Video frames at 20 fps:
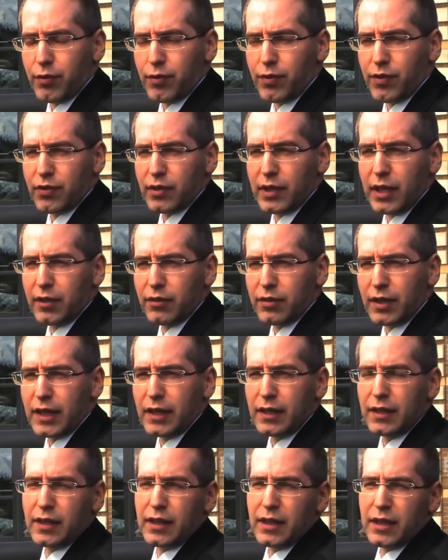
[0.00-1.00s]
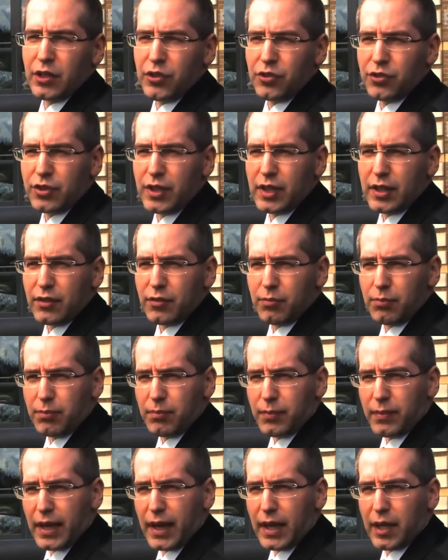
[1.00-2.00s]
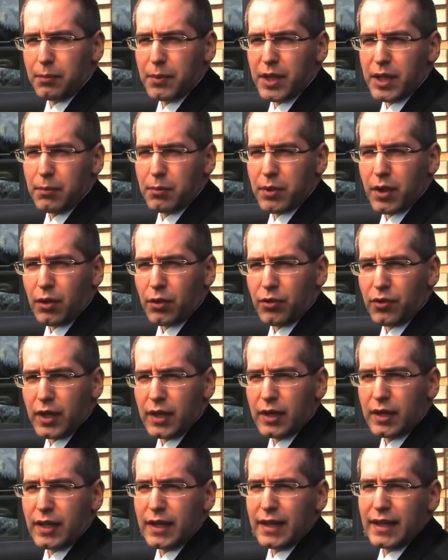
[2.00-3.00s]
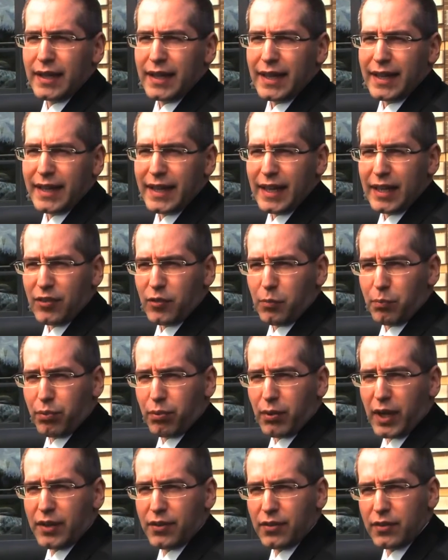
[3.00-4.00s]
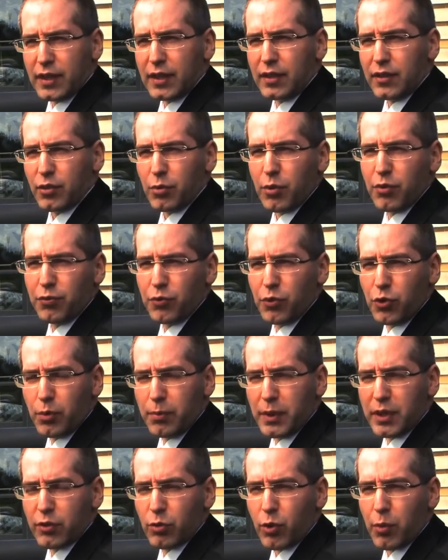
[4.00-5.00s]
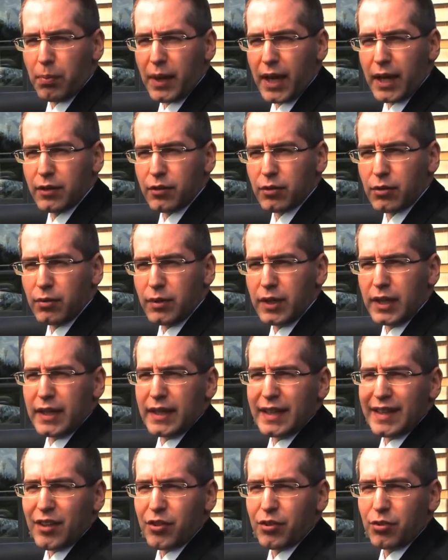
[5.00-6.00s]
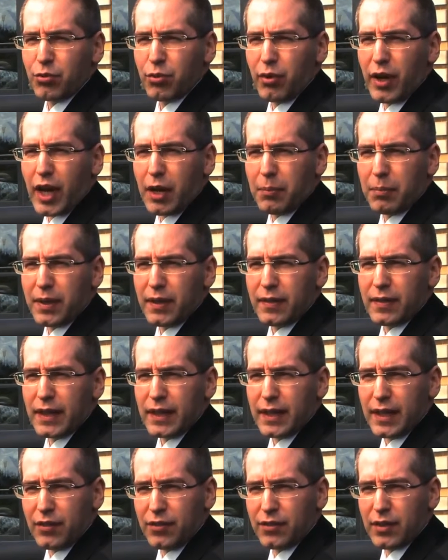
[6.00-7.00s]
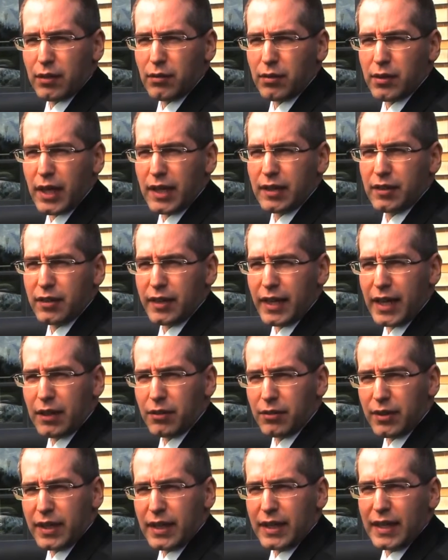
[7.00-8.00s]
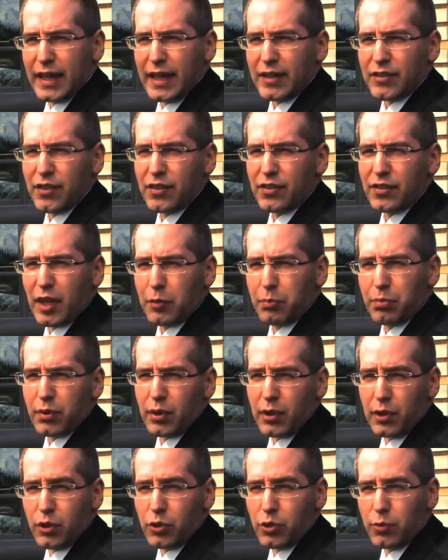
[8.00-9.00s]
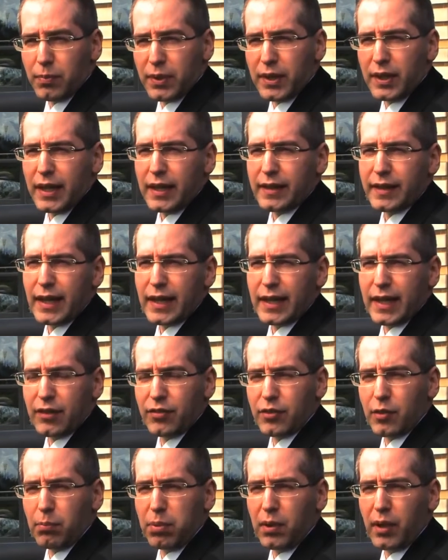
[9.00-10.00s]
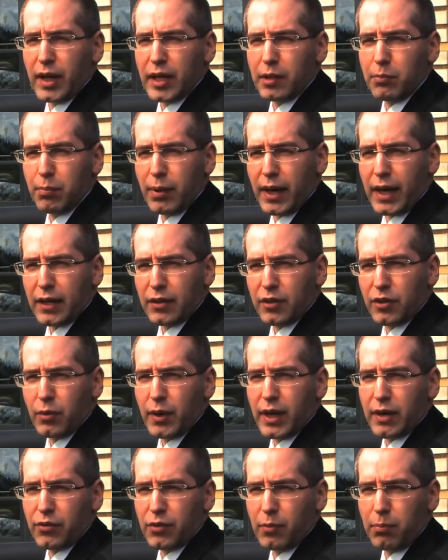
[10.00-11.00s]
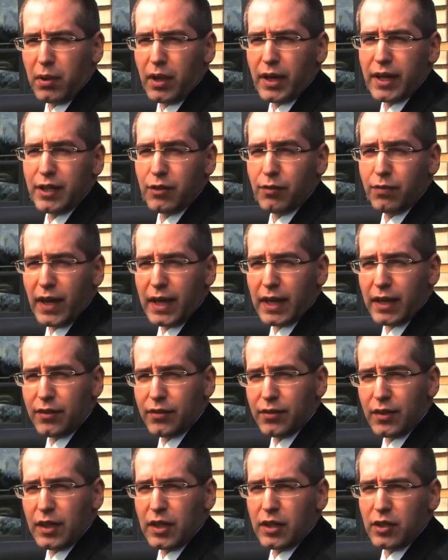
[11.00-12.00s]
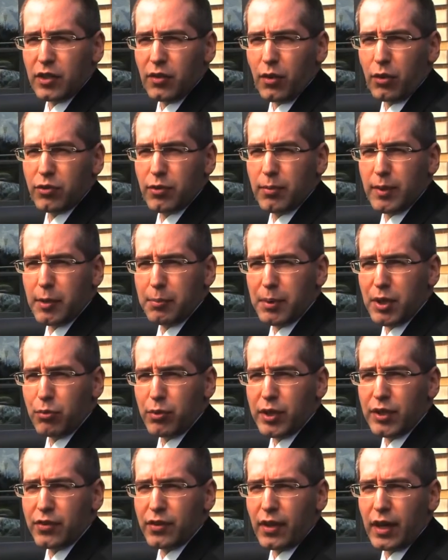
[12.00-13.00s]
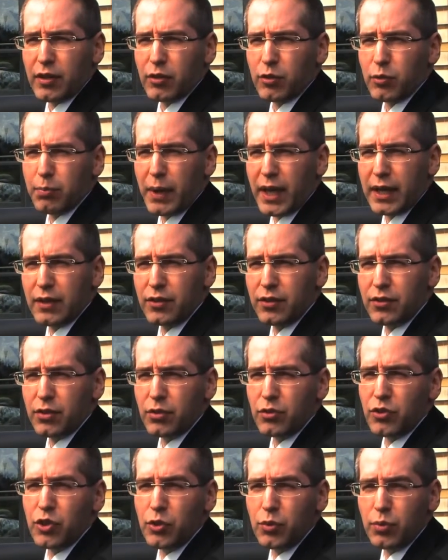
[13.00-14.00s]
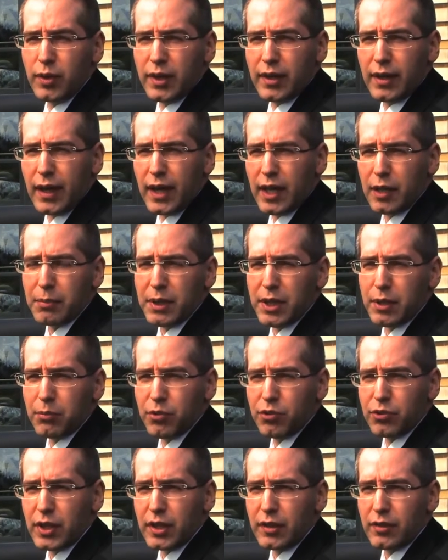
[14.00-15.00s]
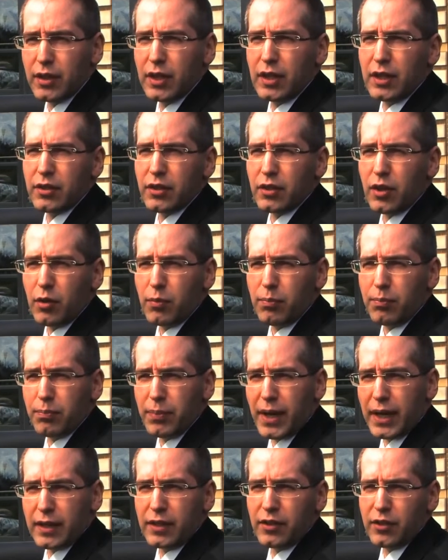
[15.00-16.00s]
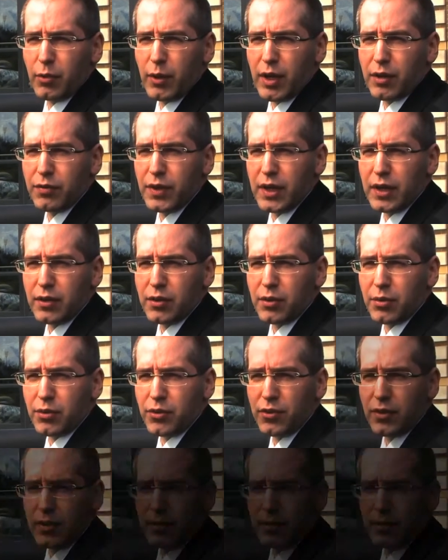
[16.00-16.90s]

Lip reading: facility, sheet aluminium goes in, it gets pressed into a form, into a panel. The scrap then gets segregated out as a separate loop, and that gets supplied back to our supplier Novelis to ultimately be recycled back into new aluminium sheet to go back into our vehicles.